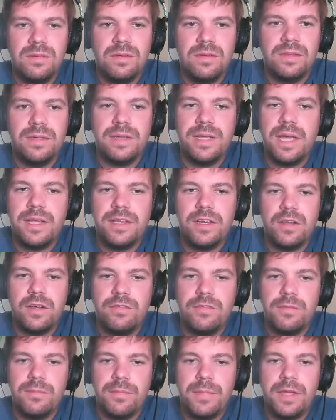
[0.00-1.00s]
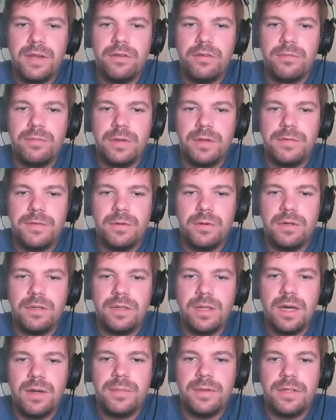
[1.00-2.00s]
Yeah, you don't have a meter, but if you want to
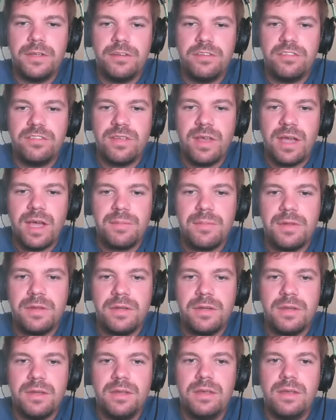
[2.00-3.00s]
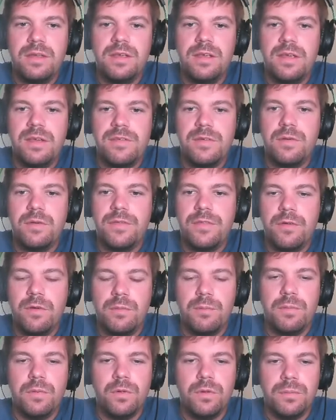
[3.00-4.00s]
lob it, you just tap it. If you want to throw
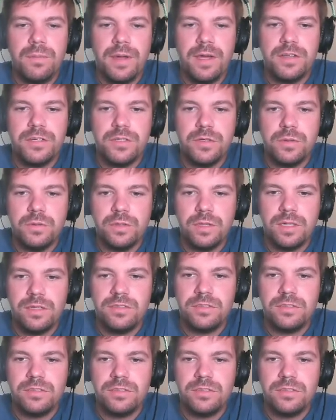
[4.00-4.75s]
a bullet pass, you hold on